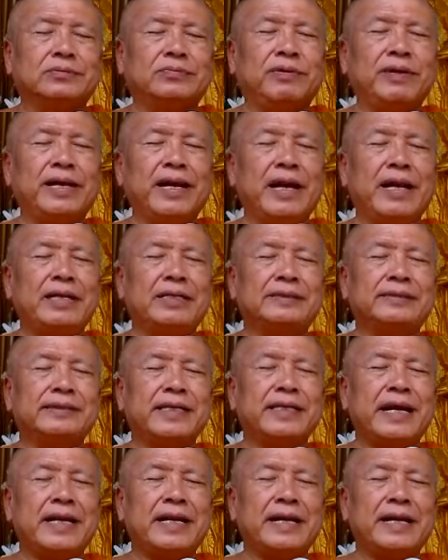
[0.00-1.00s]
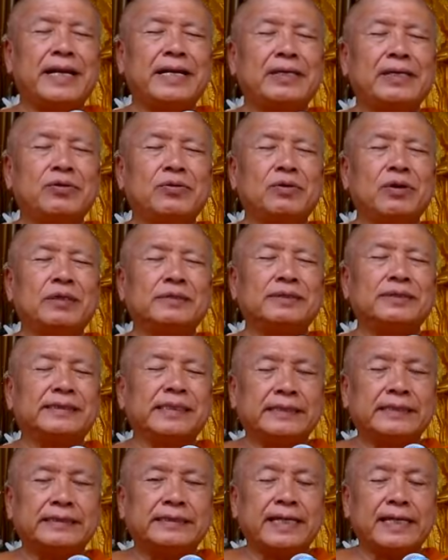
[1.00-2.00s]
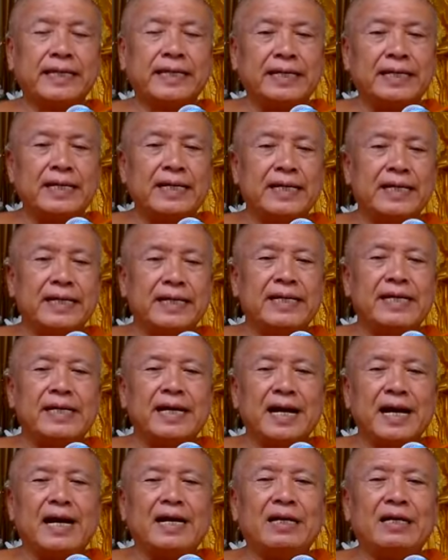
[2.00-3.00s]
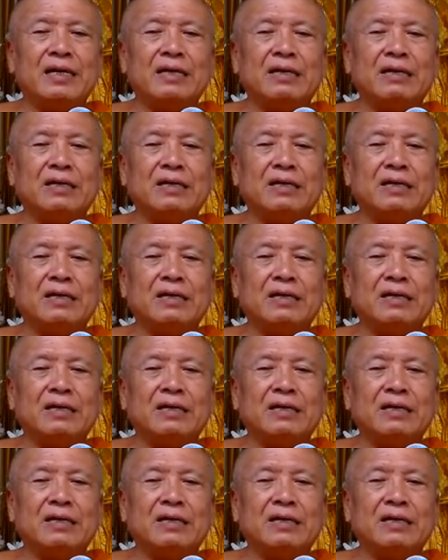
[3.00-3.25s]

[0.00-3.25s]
With understanding, you got sensing in heart,